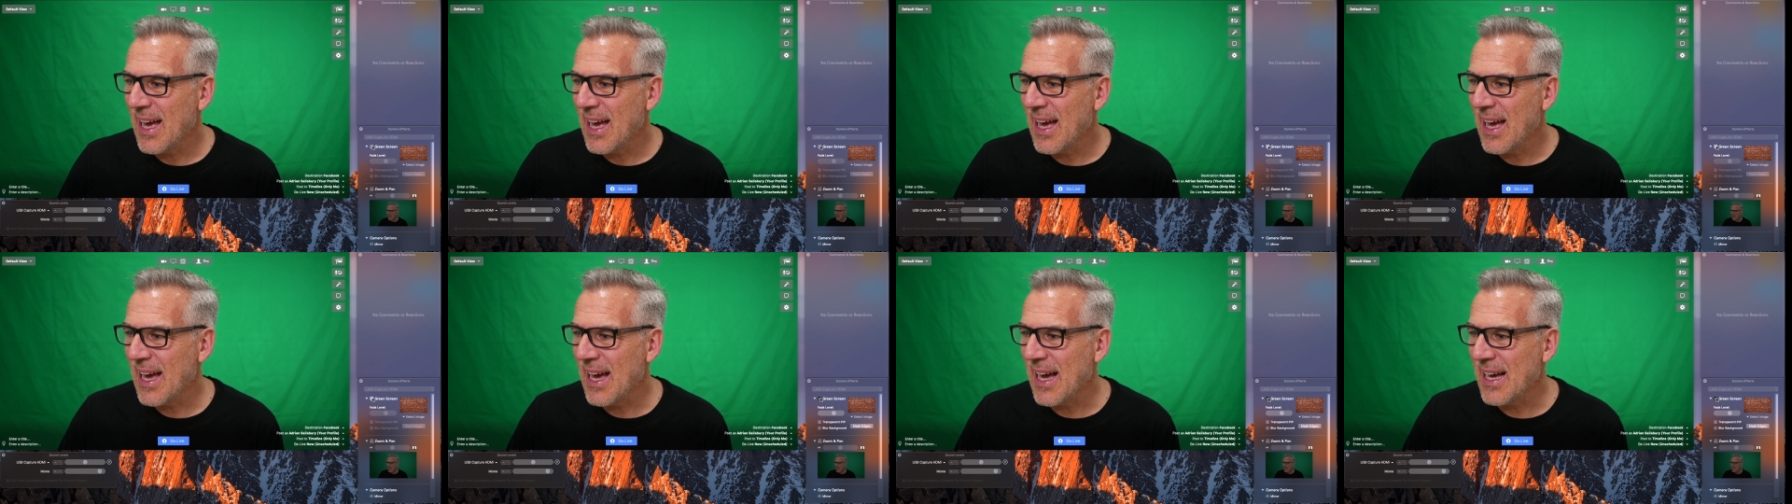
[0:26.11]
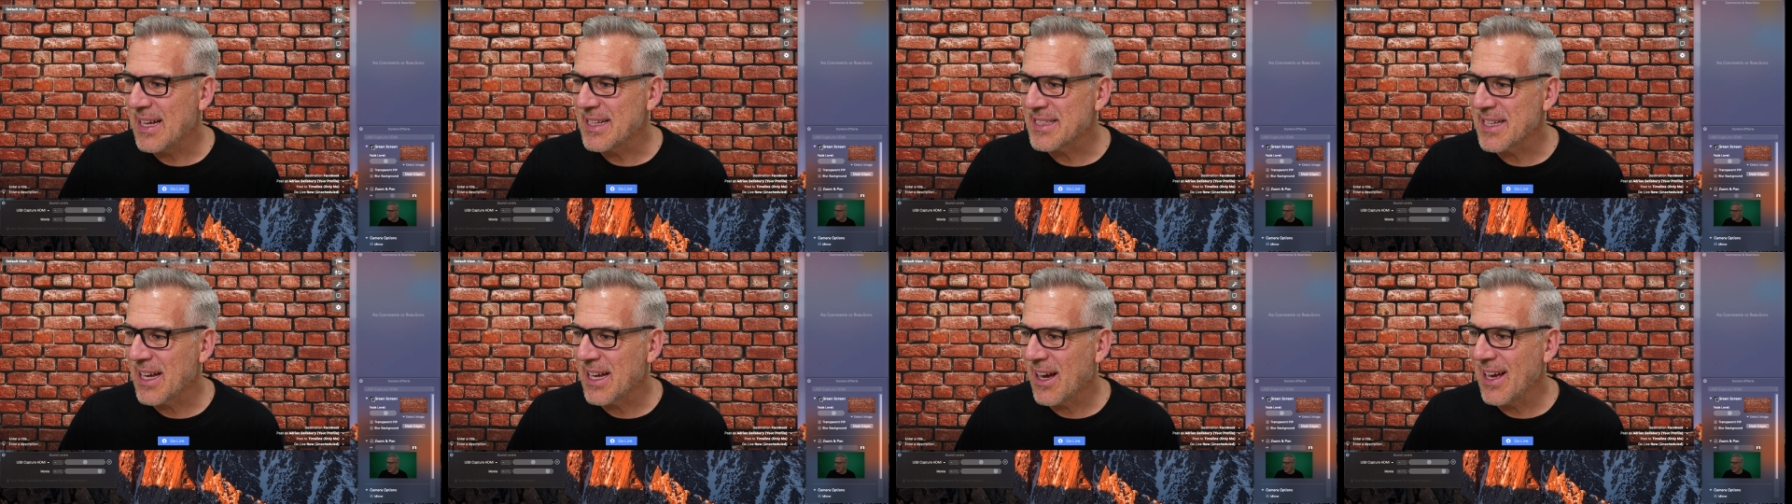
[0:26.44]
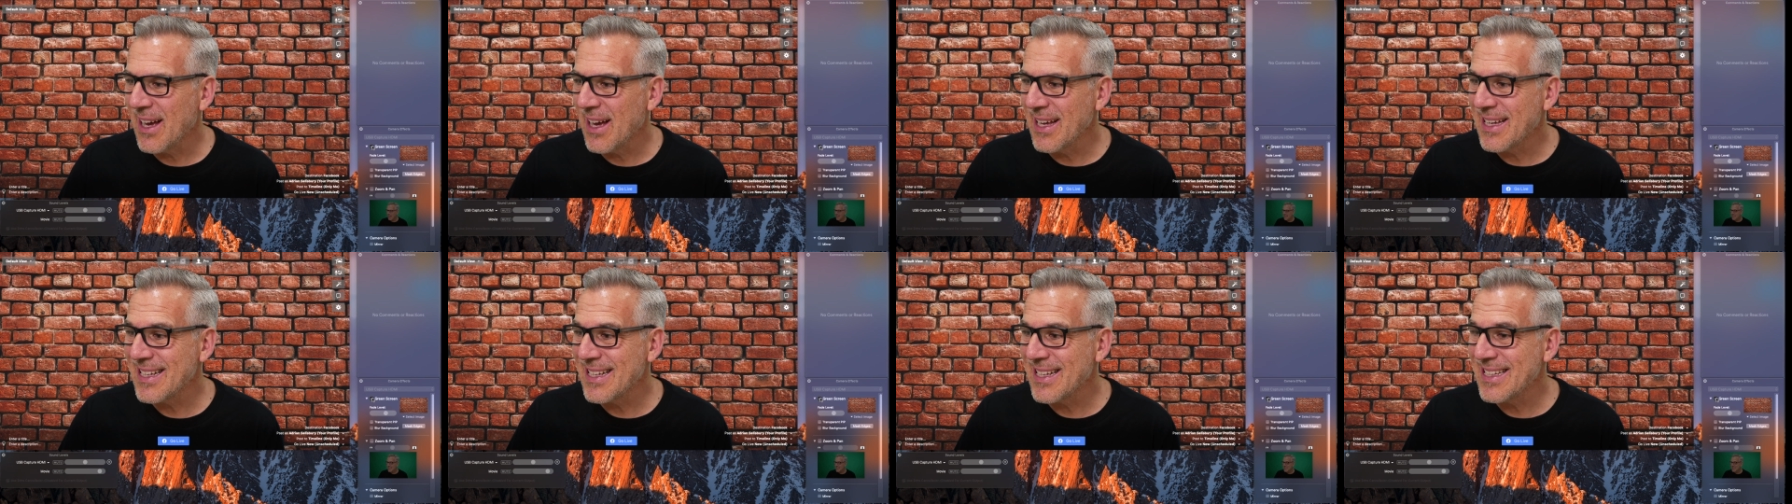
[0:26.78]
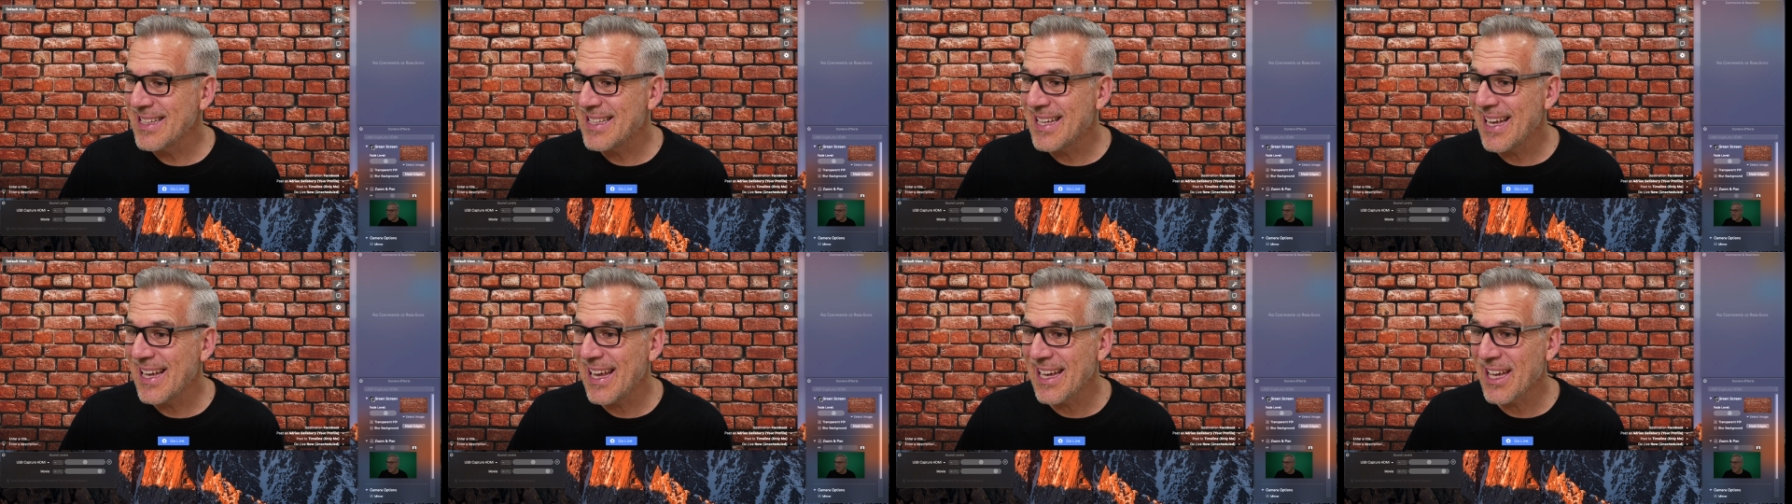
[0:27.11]
and uh, I can
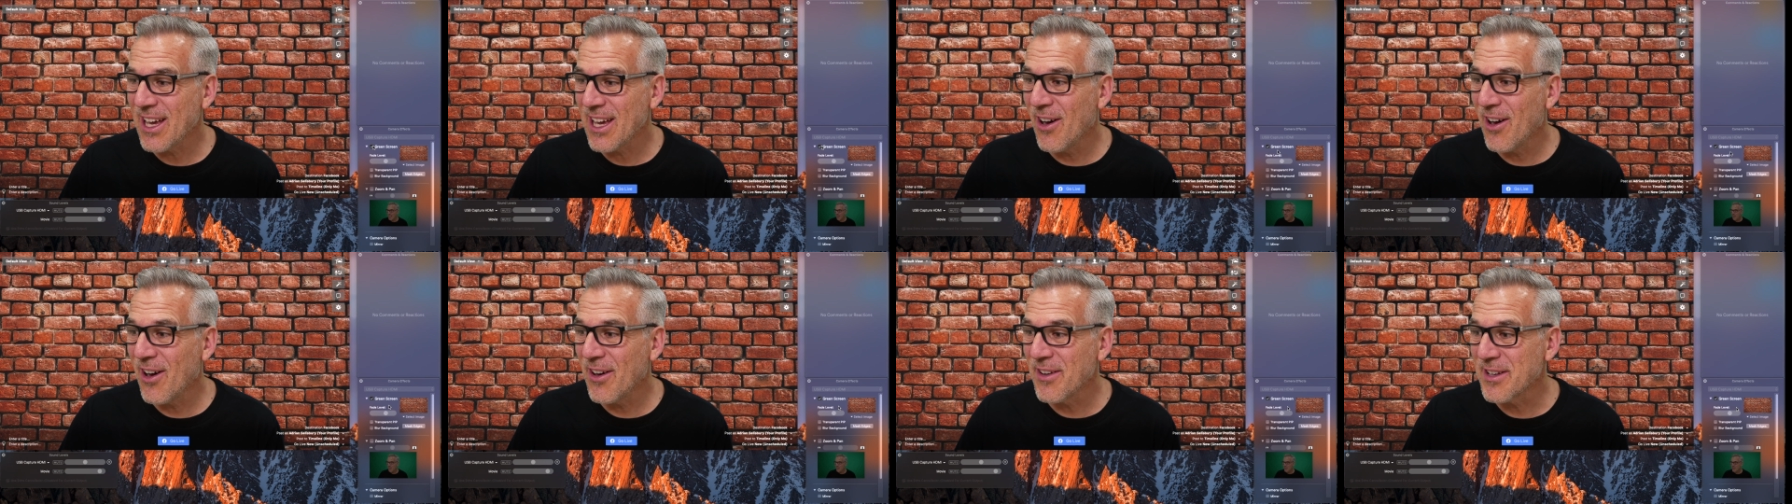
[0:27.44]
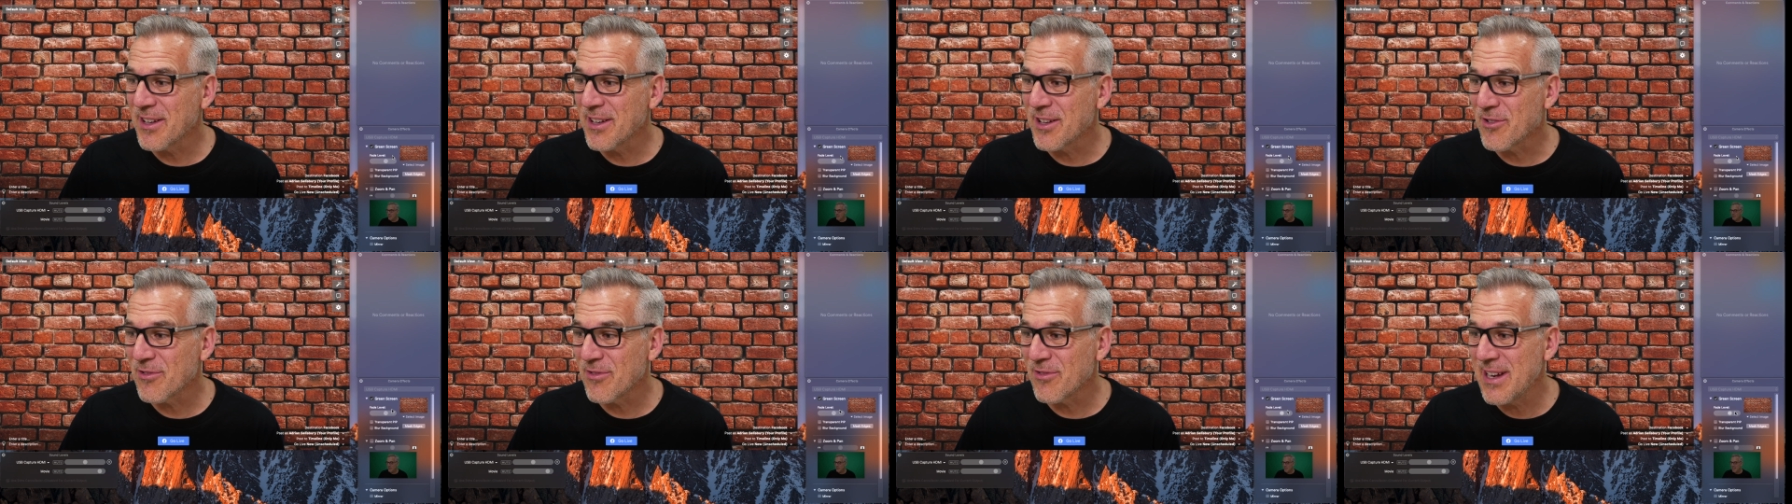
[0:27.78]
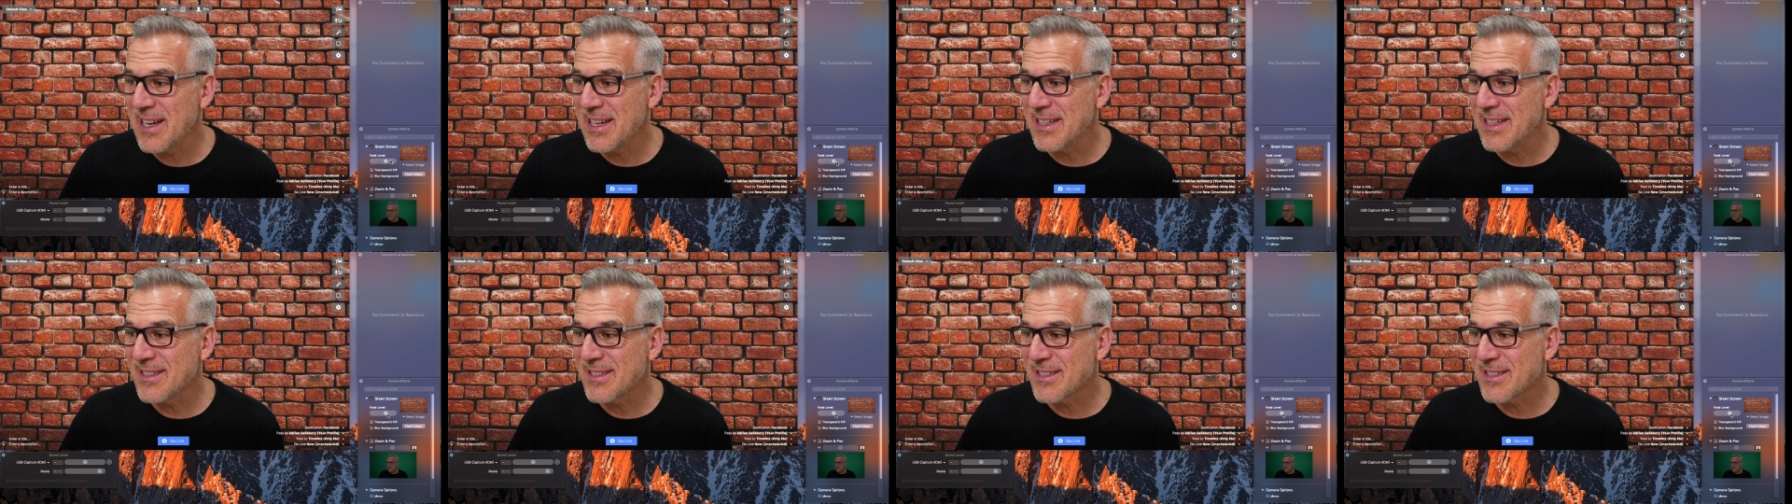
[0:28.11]
tick on green